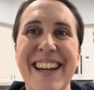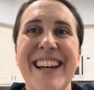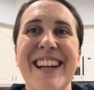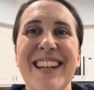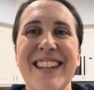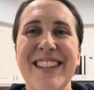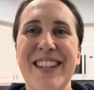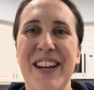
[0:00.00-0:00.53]

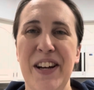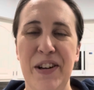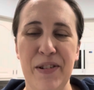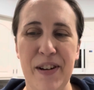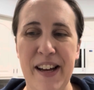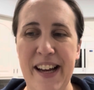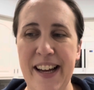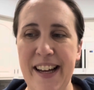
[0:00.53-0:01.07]

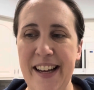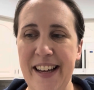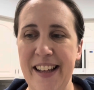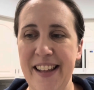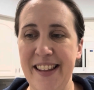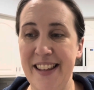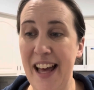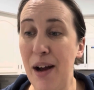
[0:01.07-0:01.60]
So
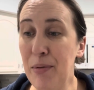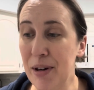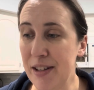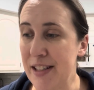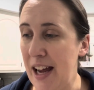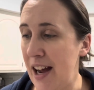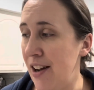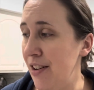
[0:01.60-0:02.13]
that
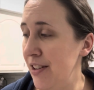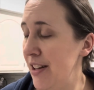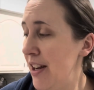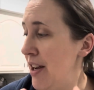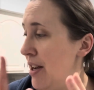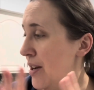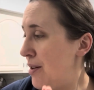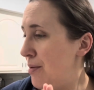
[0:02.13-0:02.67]
worked out.
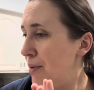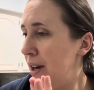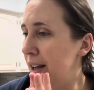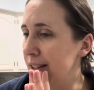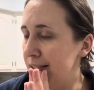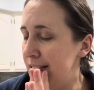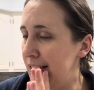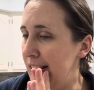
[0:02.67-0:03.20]
What
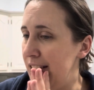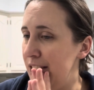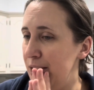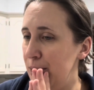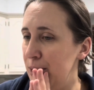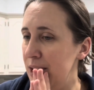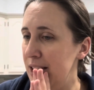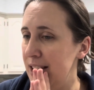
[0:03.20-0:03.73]
else did I
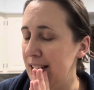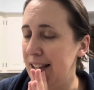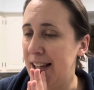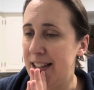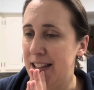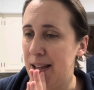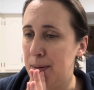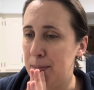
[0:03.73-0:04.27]
do since I
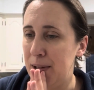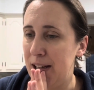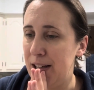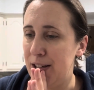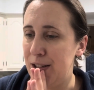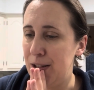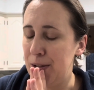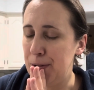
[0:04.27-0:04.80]
last
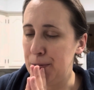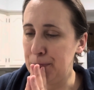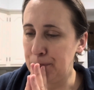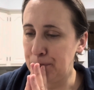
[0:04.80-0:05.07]
updated you?